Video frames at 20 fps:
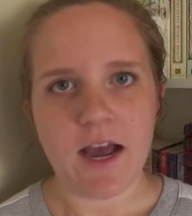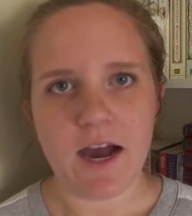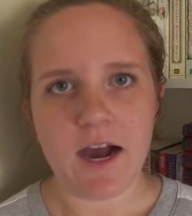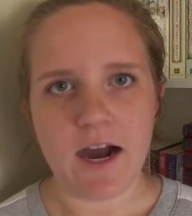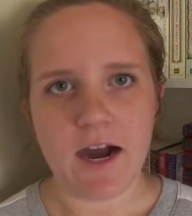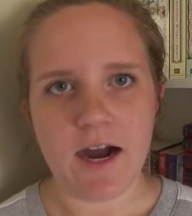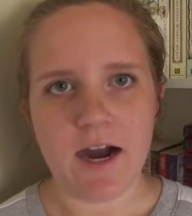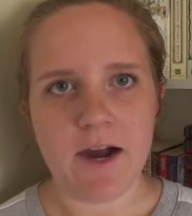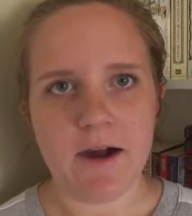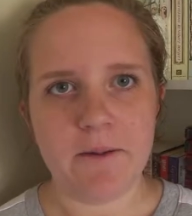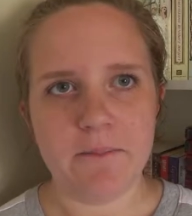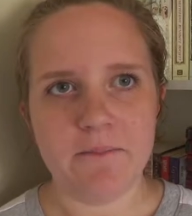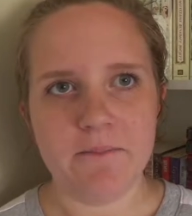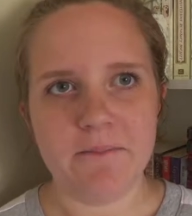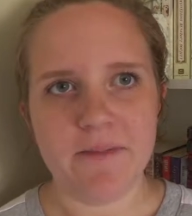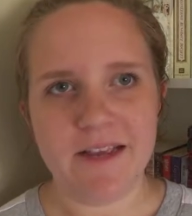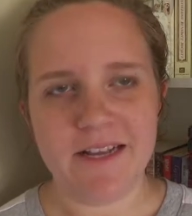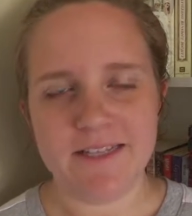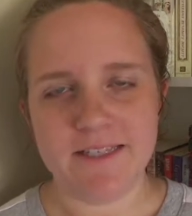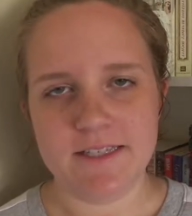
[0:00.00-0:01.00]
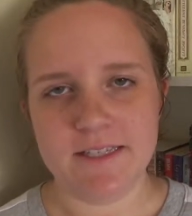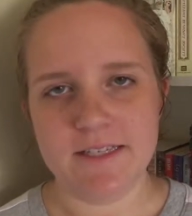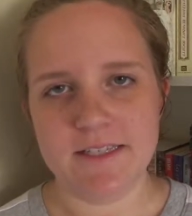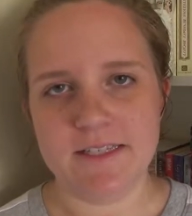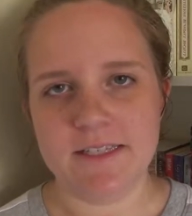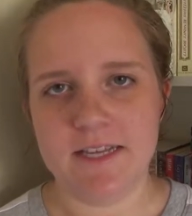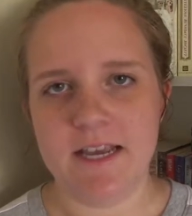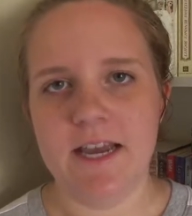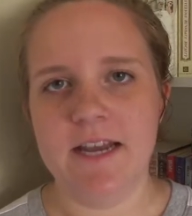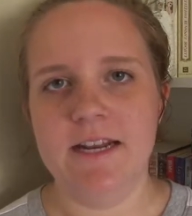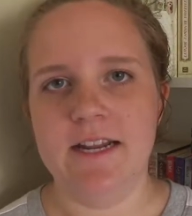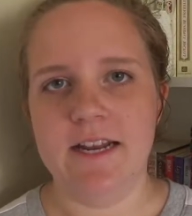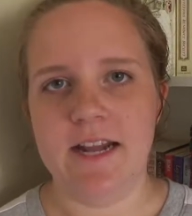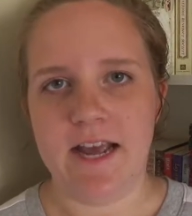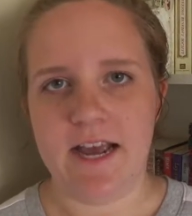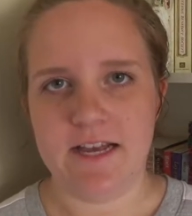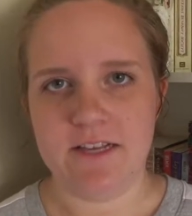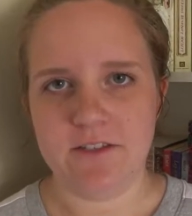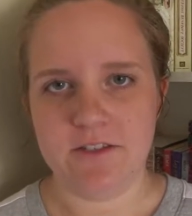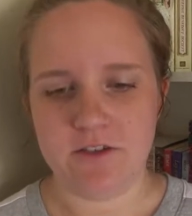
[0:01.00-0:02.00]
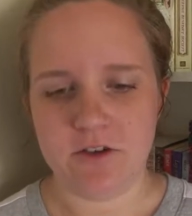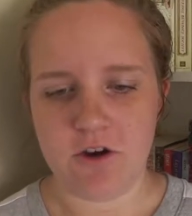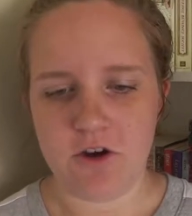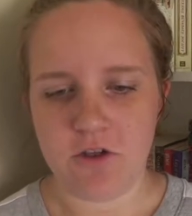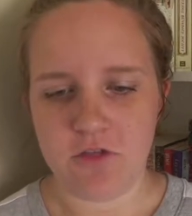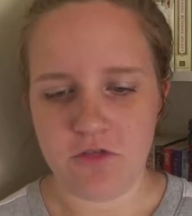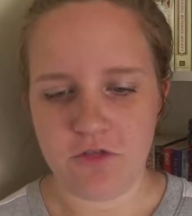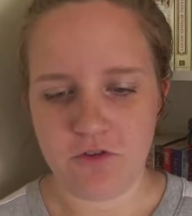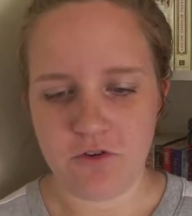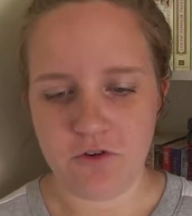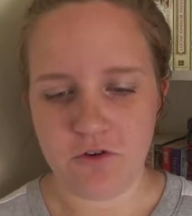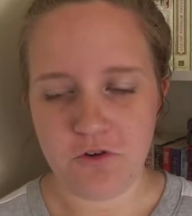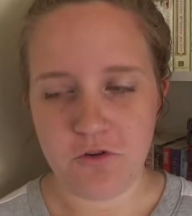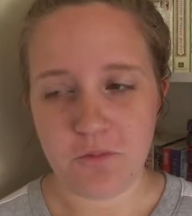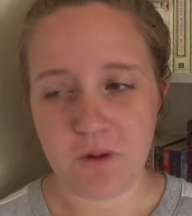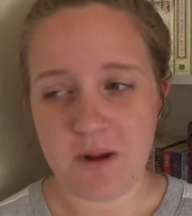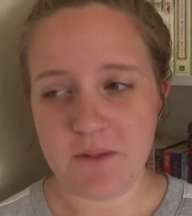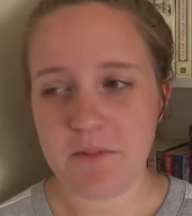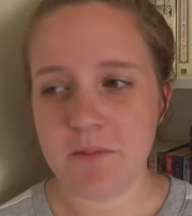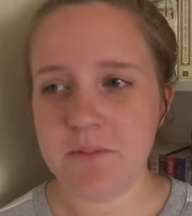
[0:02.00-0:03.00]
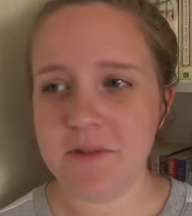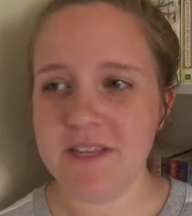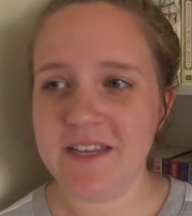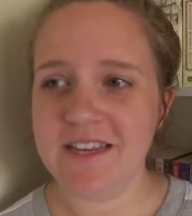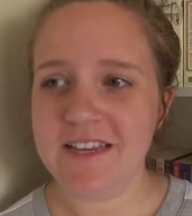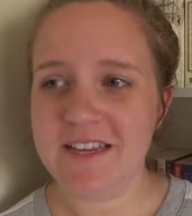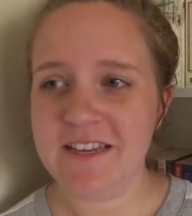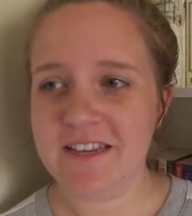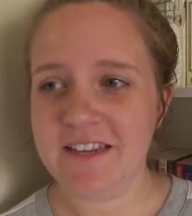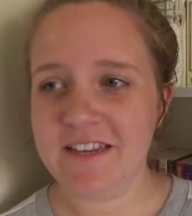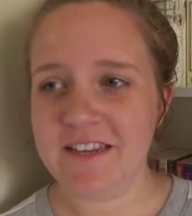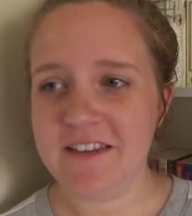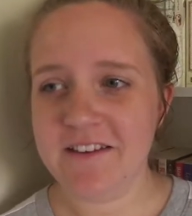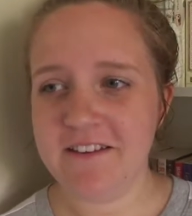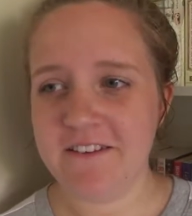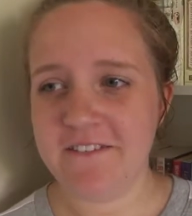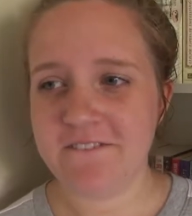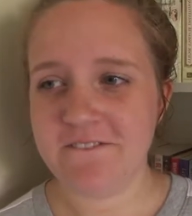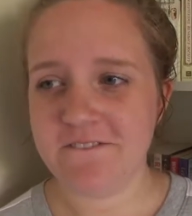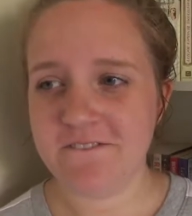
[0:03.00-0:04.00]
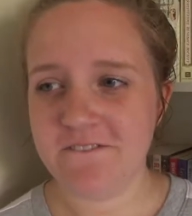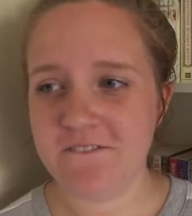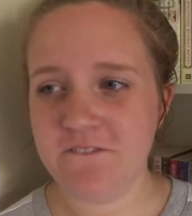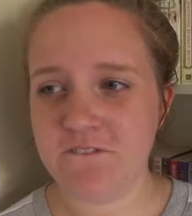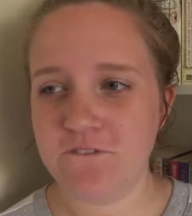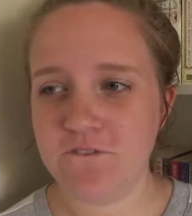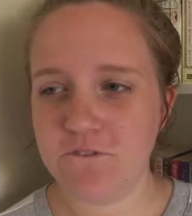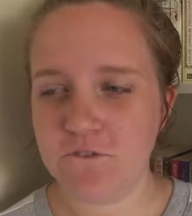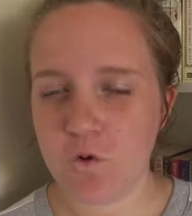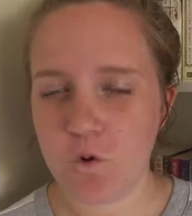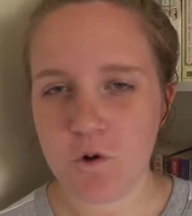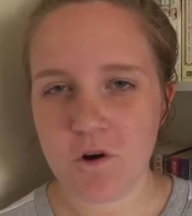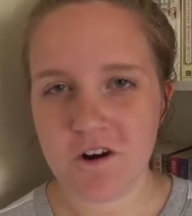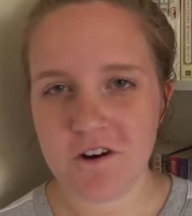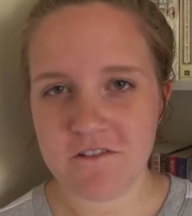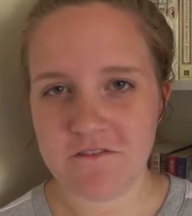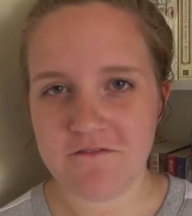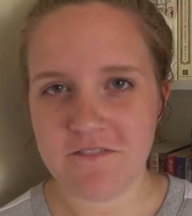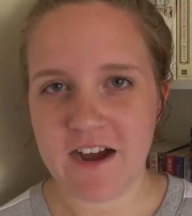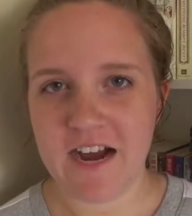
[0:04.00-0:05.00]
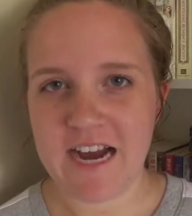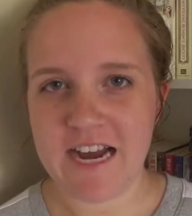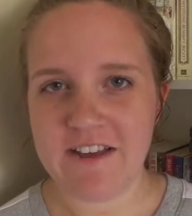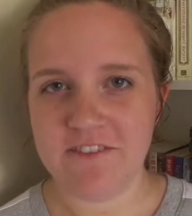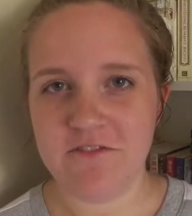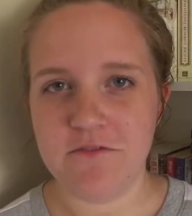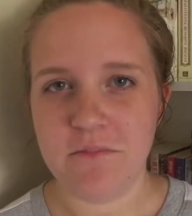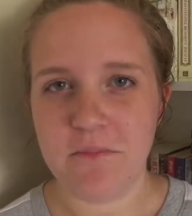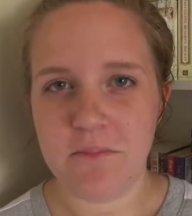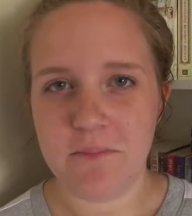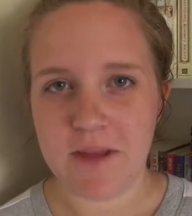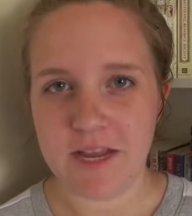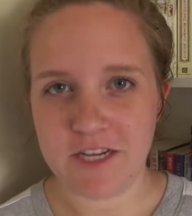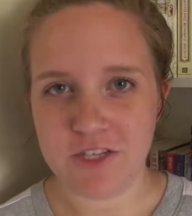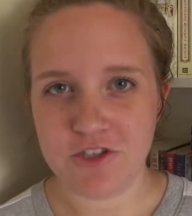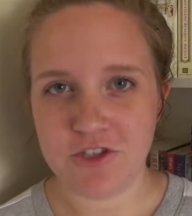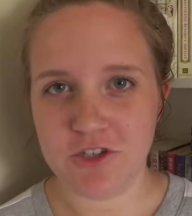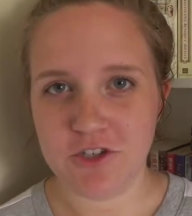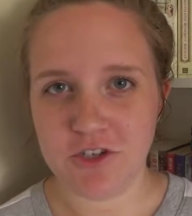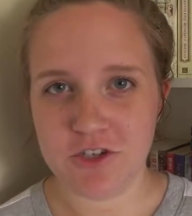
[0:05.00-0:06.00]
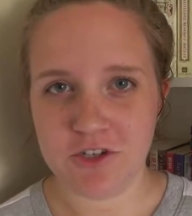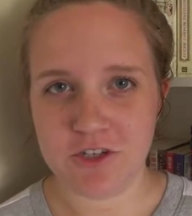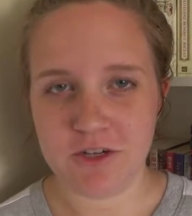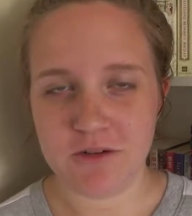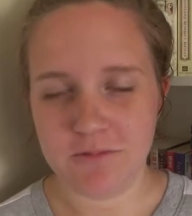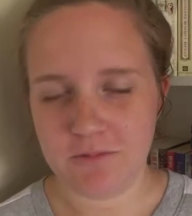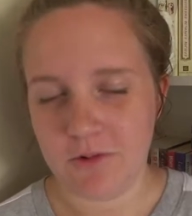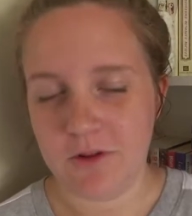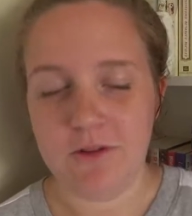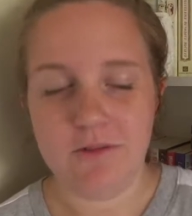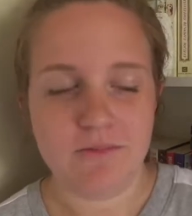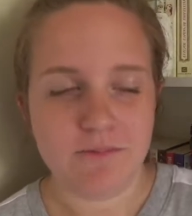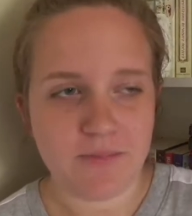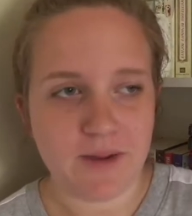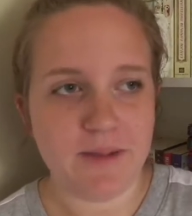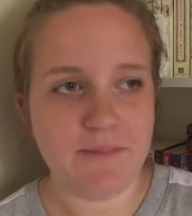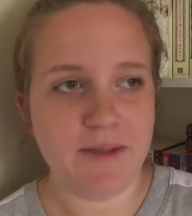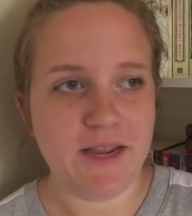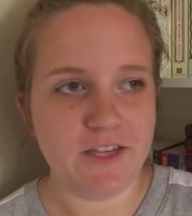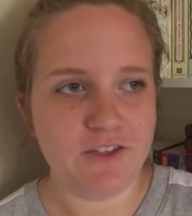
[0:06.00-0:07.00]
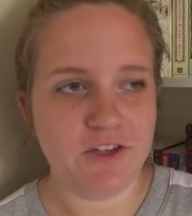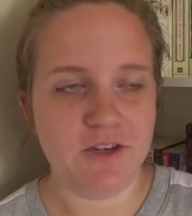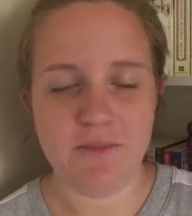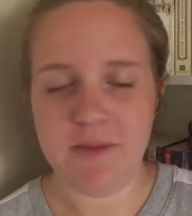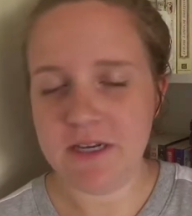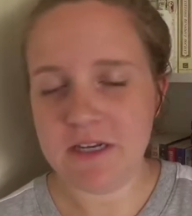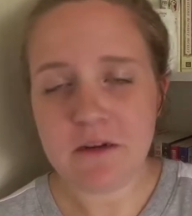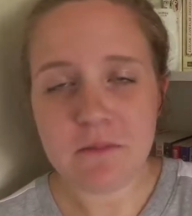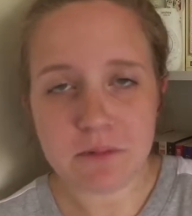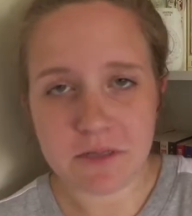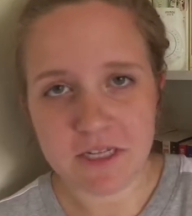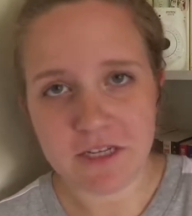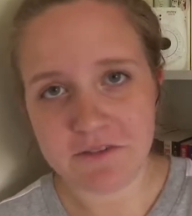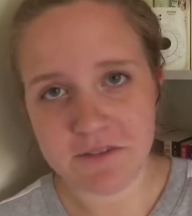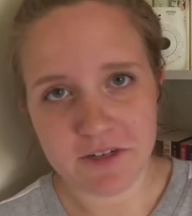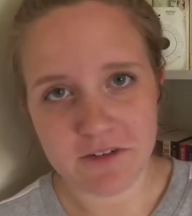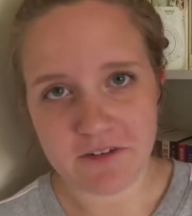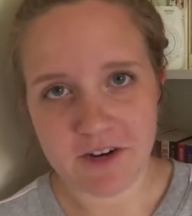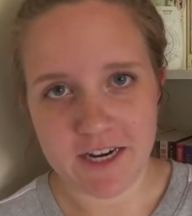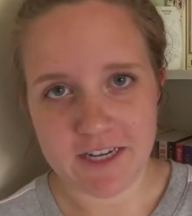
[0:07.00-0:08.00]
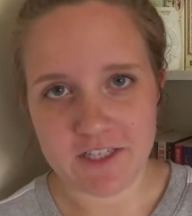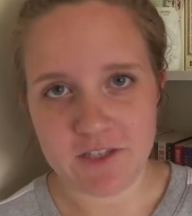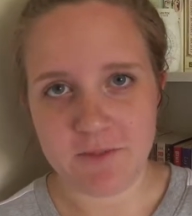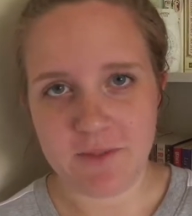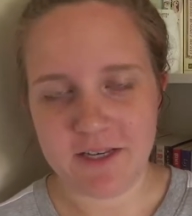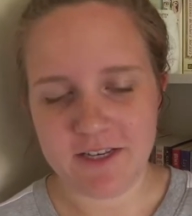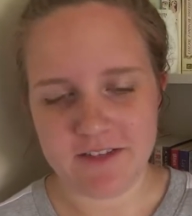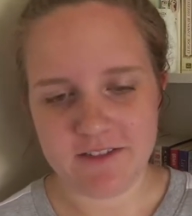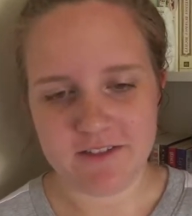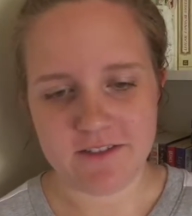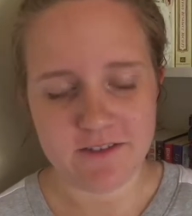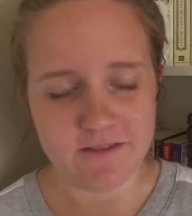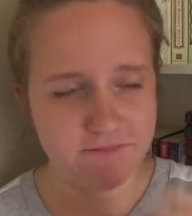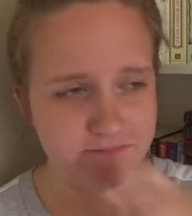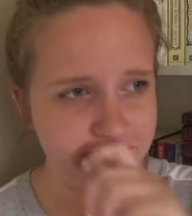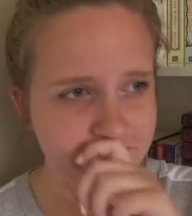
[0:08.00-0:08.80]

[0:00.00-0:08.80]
And since then it has gone through probably 4 or 5 major, well, by major I mean complete rewrites, because